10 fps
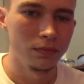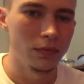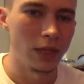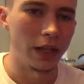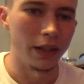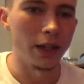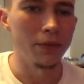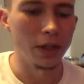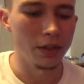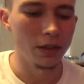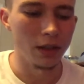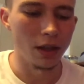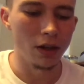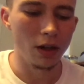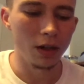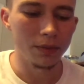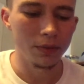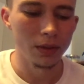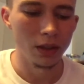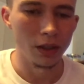And then if I turn that off,
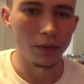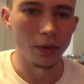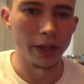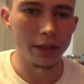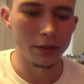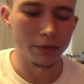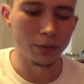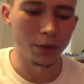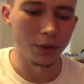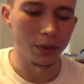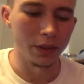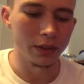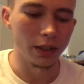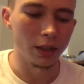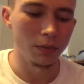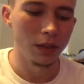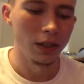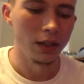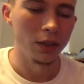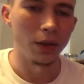if you guys are familiar with this game,
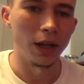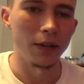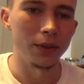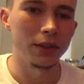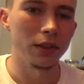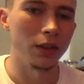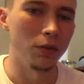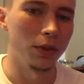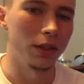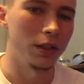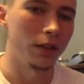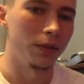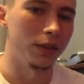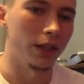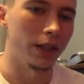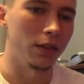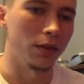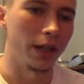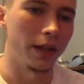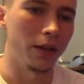you obviously know what the Shiva is like. You
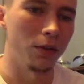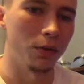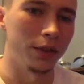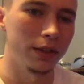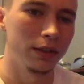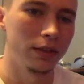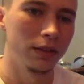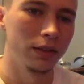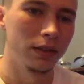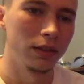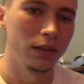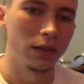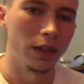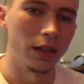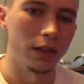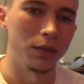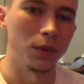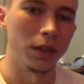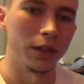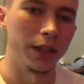can't hold it. It doesn't
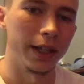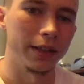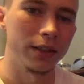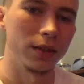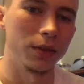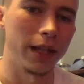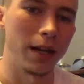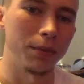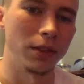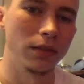work. You gotta single tap it.